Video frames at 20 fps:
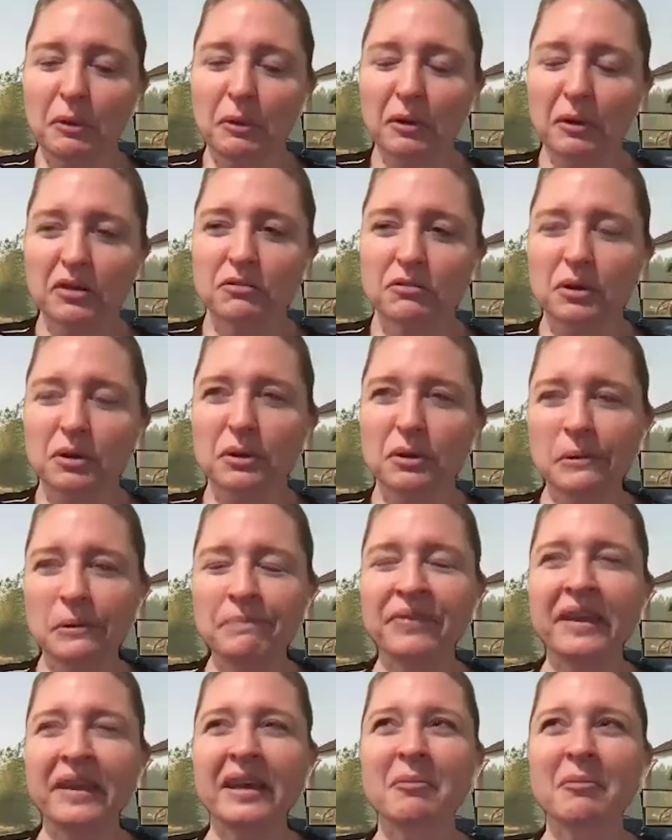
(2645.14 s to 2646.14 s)
to be worked through
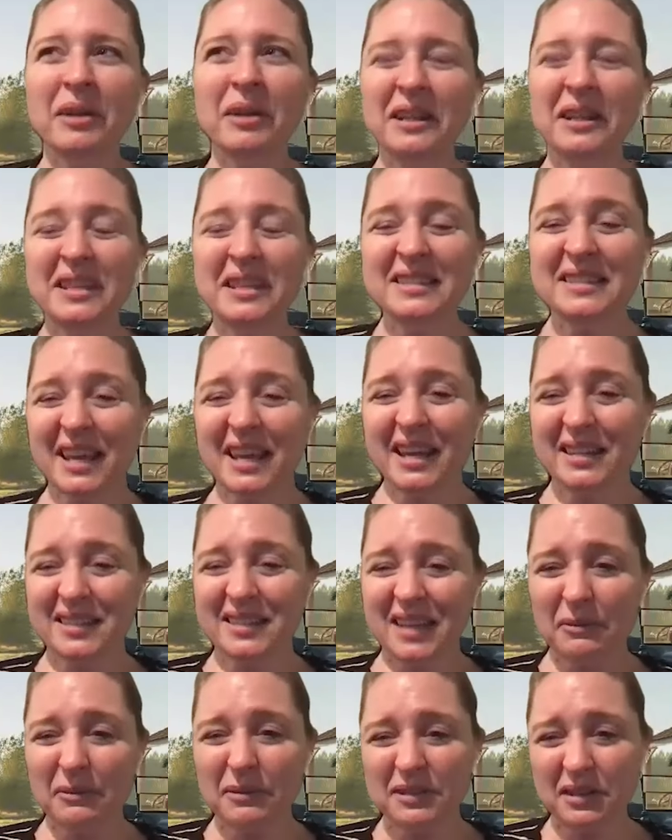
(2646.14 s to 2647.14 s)
but in this
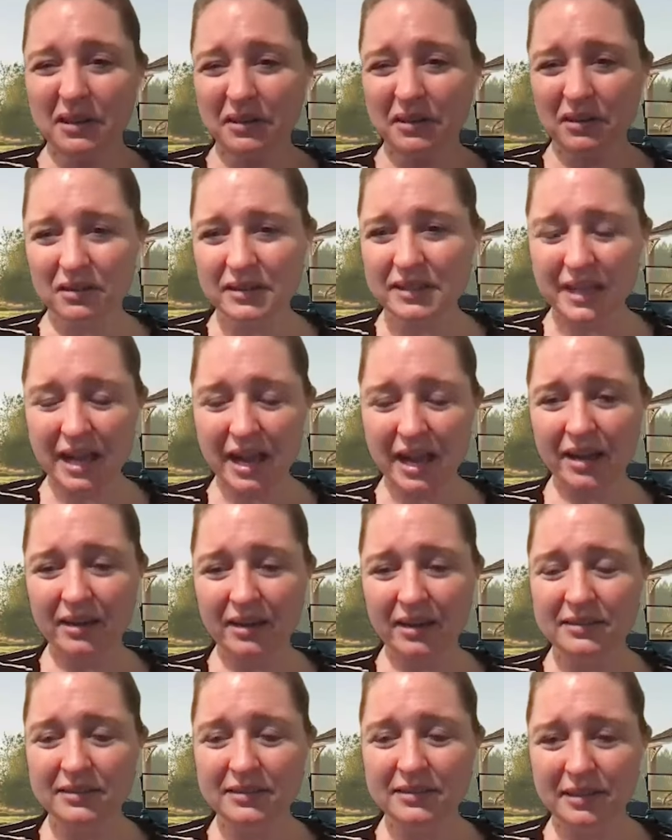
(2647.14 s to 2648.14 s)
case, I was on her
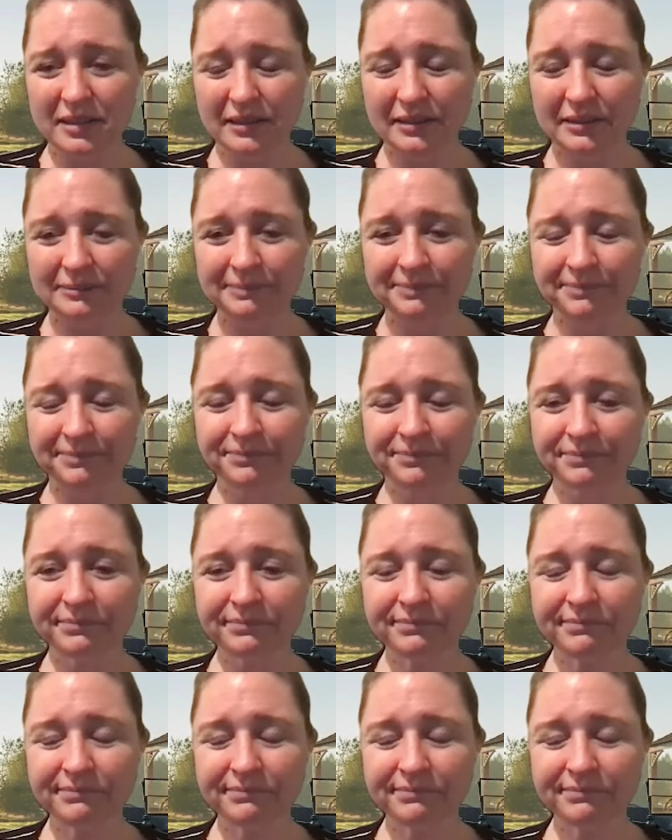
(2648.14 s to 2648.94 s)
side. So yeah,